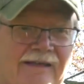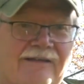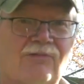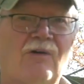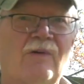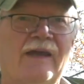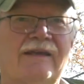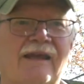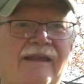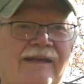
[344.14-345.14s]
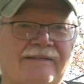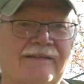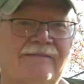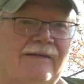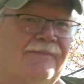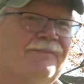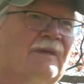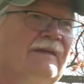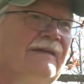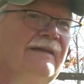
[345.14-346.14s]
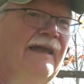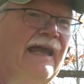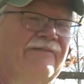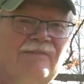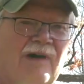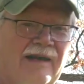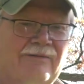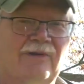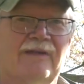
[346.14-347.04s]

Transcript: Crow Wing connected everybody with